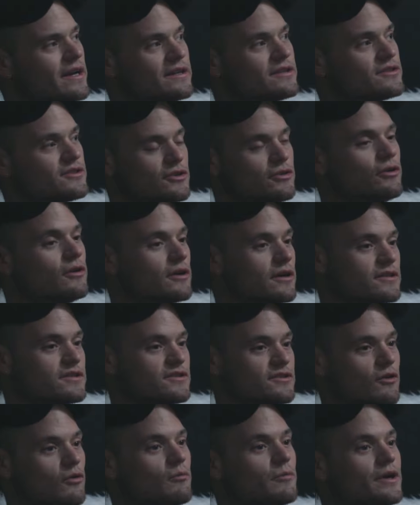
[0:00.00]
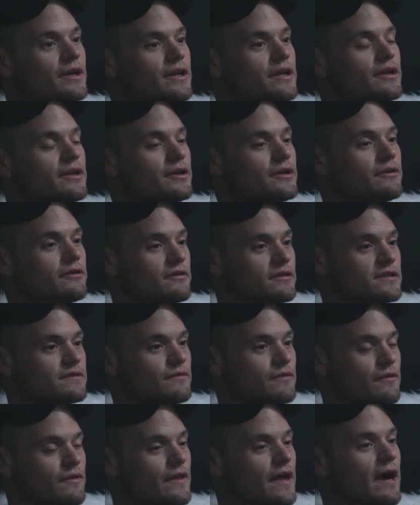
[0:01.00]
it took so many years
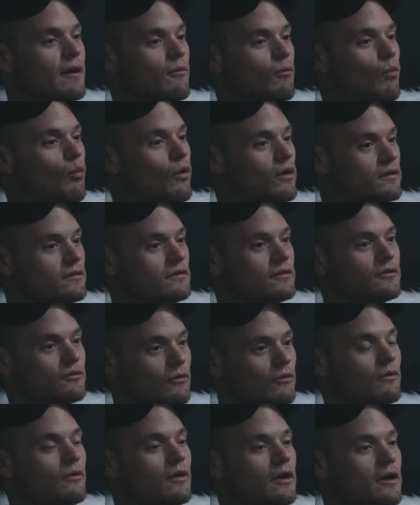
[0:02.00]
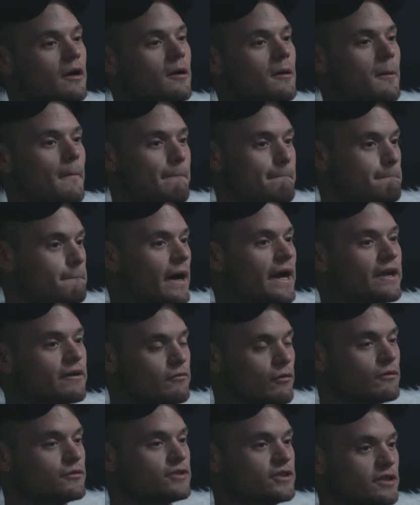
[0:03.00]
for that one little
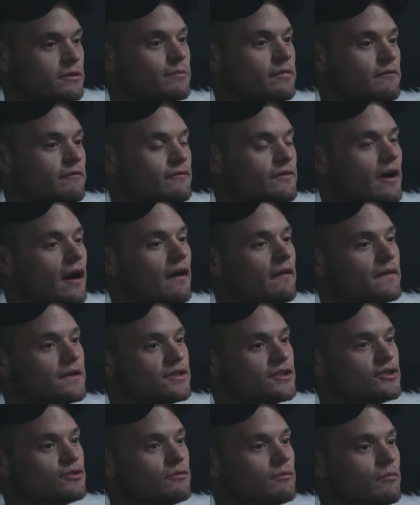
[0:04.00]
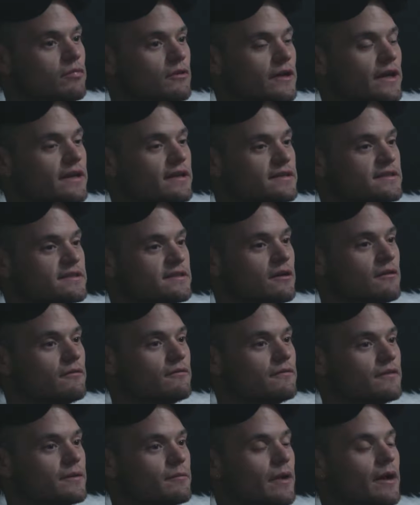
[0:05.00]
microchip of knowledge to implant itself
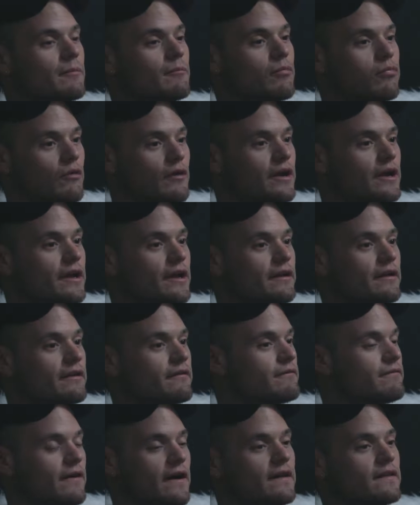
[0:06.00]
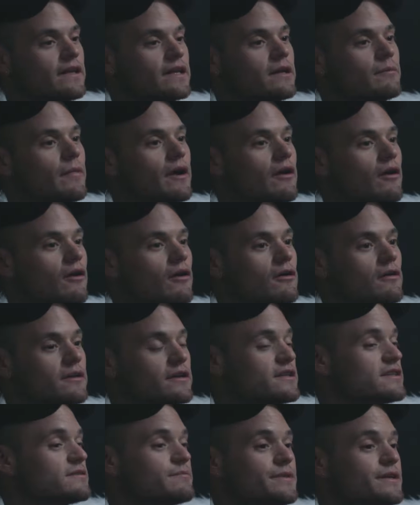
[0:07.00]
in my brain and finally in my
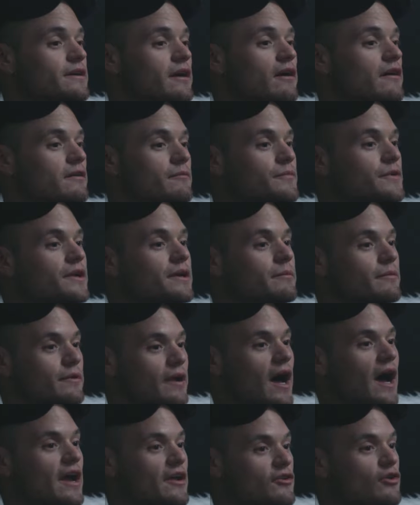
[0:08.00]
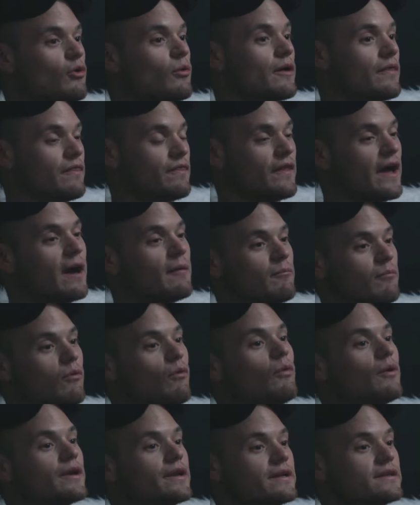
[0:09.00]
heart is beyond me. But I know at that
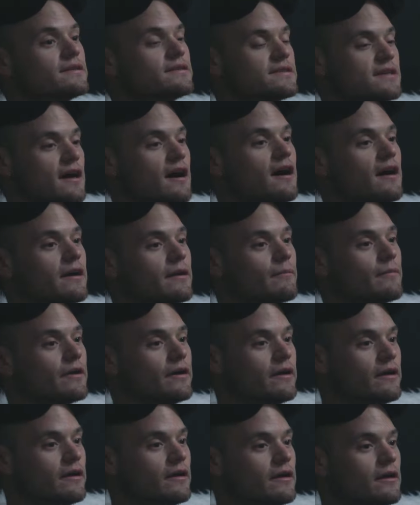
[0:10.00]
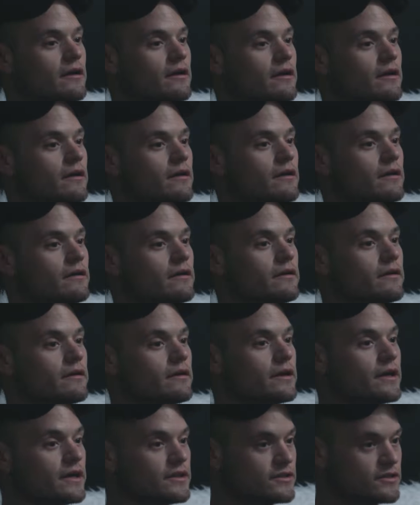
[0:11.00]
point in
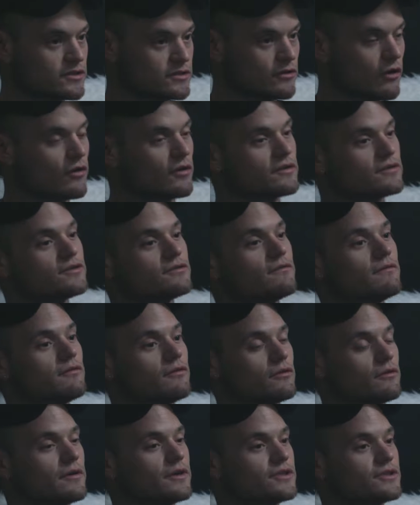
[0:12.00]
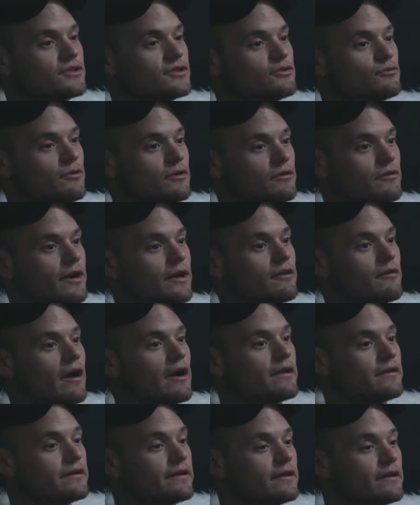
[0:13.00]
time, it started to flourish into a greater
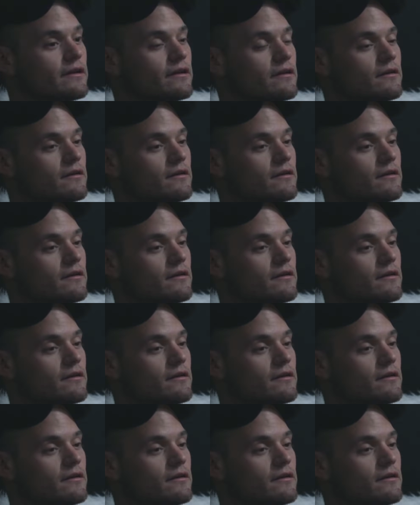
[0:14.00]
idea.